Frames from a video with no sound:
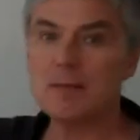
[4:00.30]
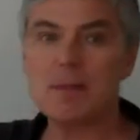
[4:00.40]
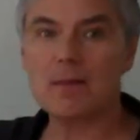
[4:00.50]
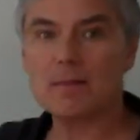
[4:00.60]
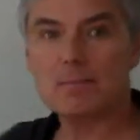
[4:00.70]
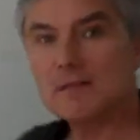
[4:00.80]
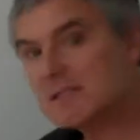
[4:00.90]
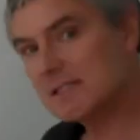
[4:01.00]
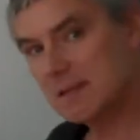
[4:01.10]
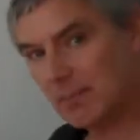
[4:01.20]
about the
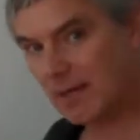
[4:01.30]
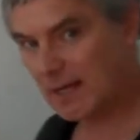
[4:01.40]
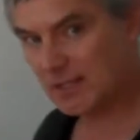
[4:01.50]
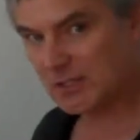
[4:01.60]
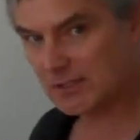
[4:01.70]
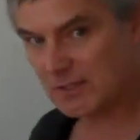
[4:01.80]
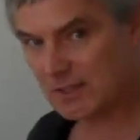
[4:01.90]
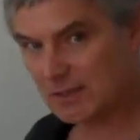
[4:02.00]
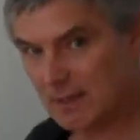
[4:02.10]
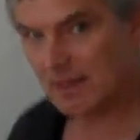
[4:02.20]
business implications.